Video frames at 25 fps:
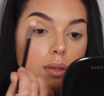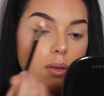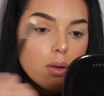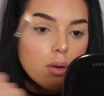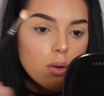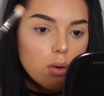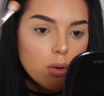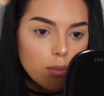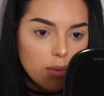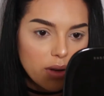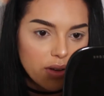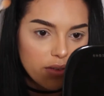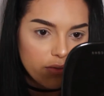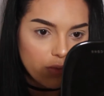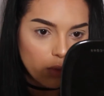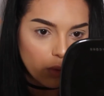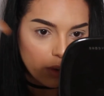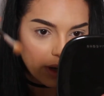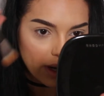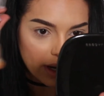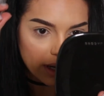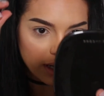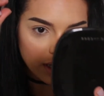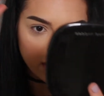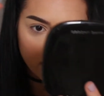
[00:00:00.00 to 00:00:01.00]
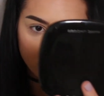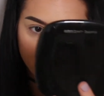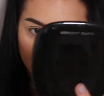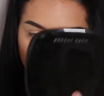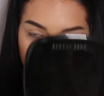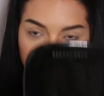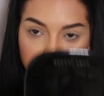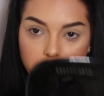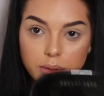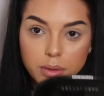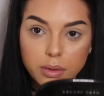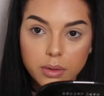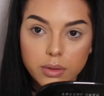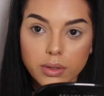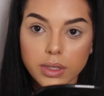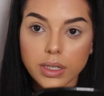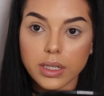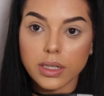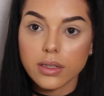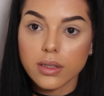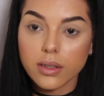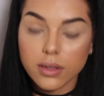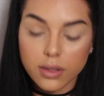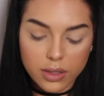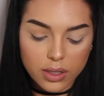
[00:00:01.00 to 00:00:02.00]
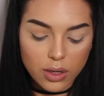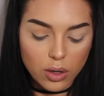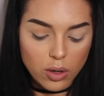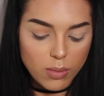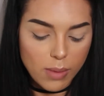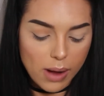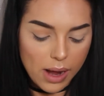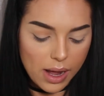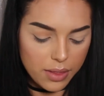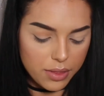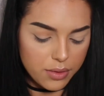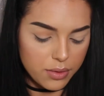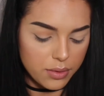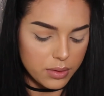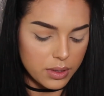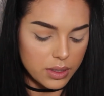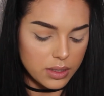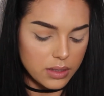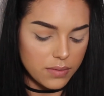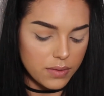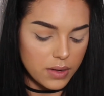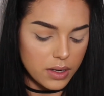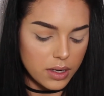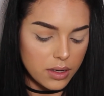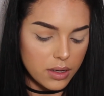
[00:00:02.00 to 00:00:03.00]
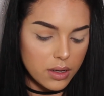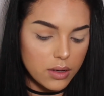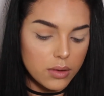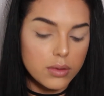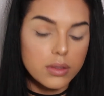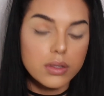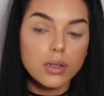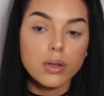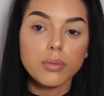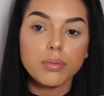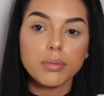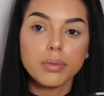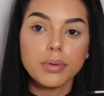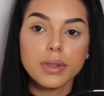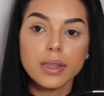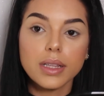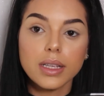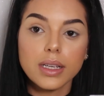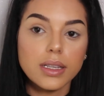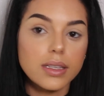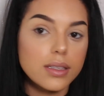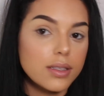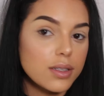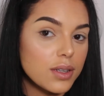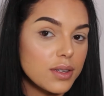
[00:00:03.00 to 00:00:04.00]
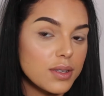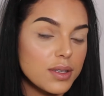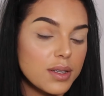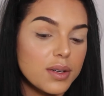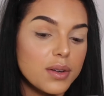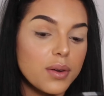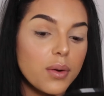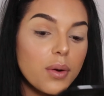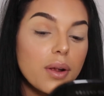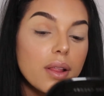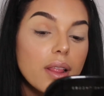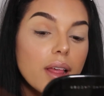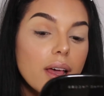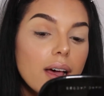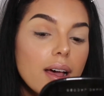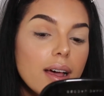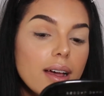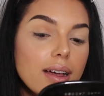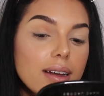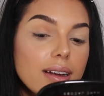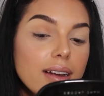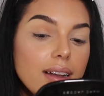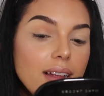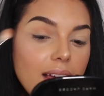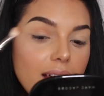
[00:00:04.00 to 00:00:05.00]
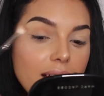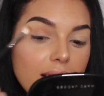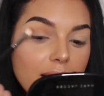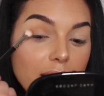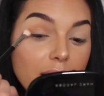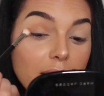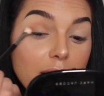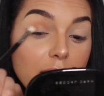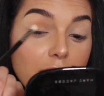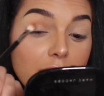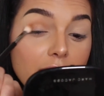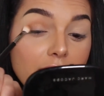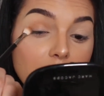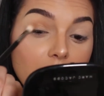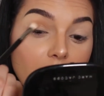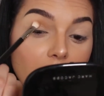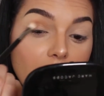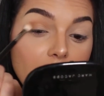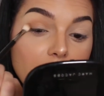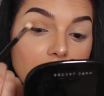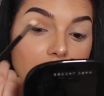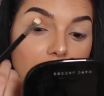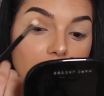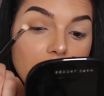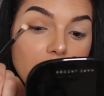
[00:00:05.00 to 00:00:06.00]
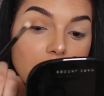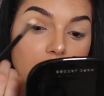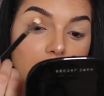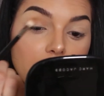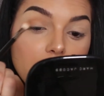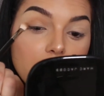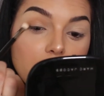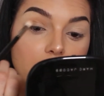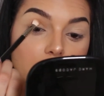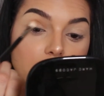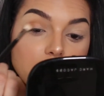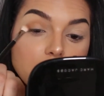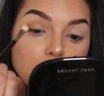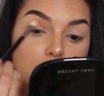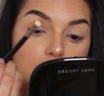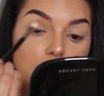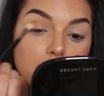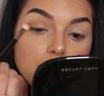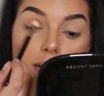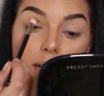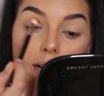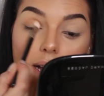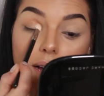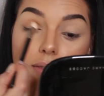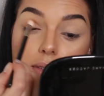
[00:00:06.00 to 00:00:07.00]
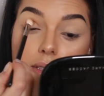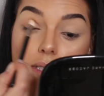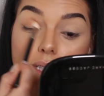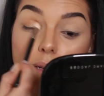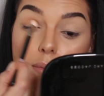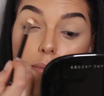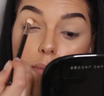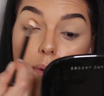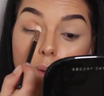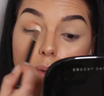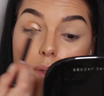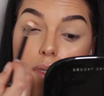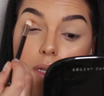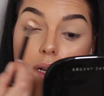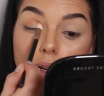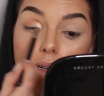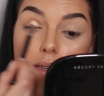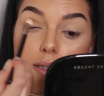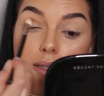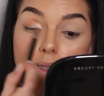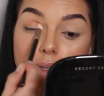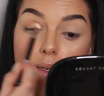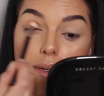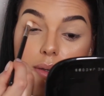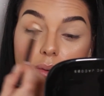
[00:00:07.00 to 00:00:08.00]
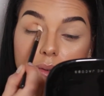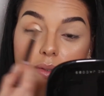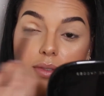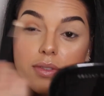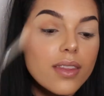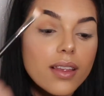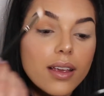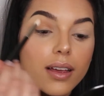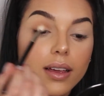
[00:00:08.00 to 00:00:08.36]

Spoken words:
Oh, my forehead is going to crease so bad through this video, so please just ignore that. I hate it. I'm gonna have to get Botox soon.